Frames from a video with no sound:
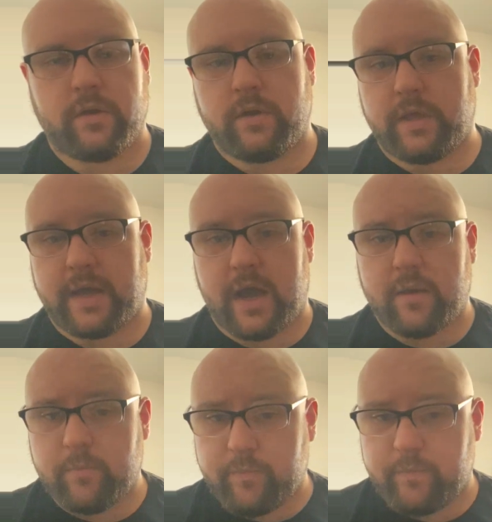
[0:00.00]
You
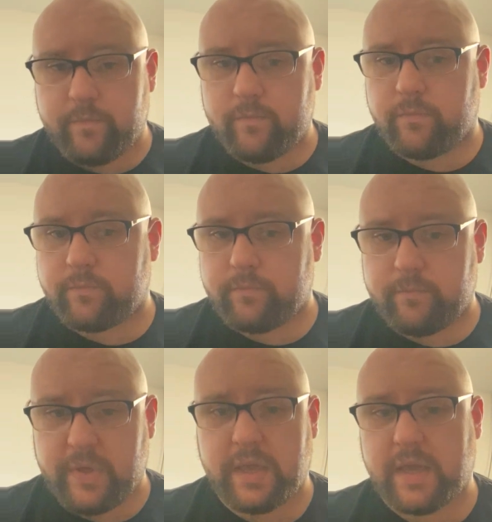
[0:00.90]
got
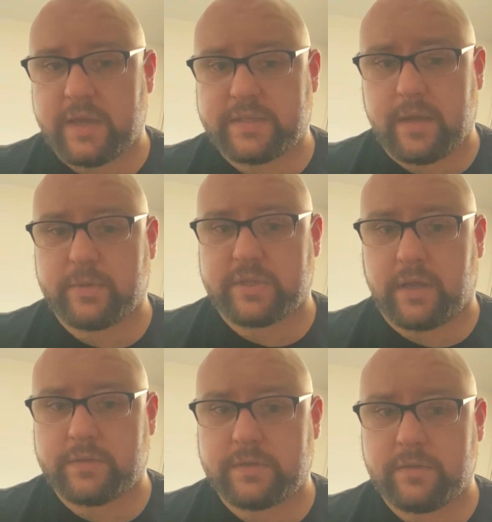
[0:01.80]
BK Saber
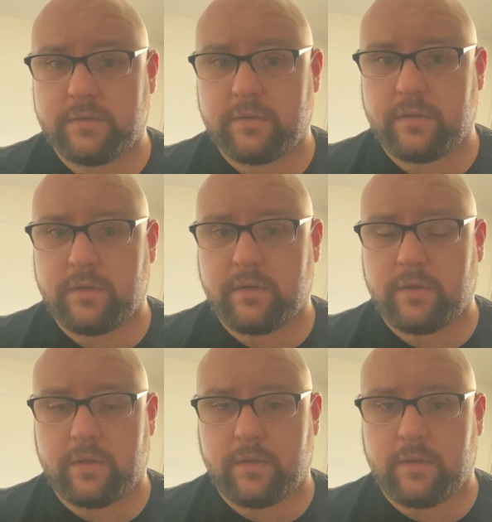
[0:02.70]
Sounds.
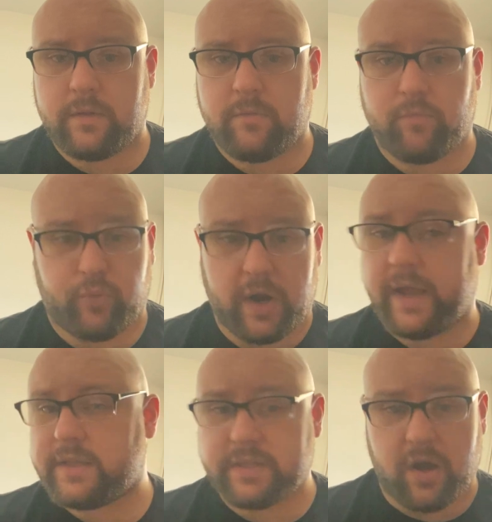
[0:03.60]

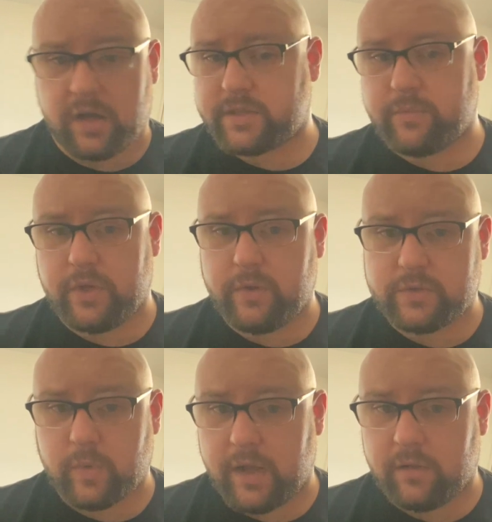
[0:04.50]
Brian's an awesome dude as
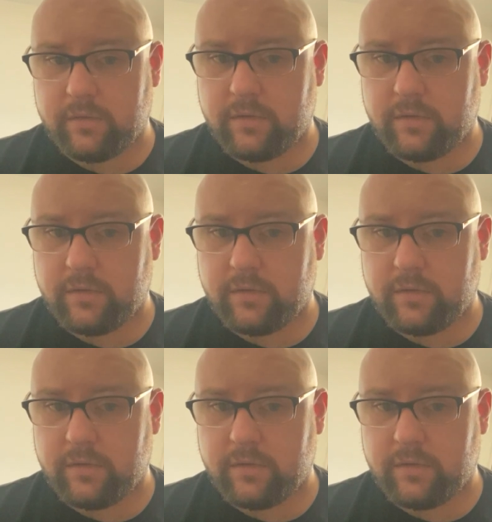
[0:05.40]
well.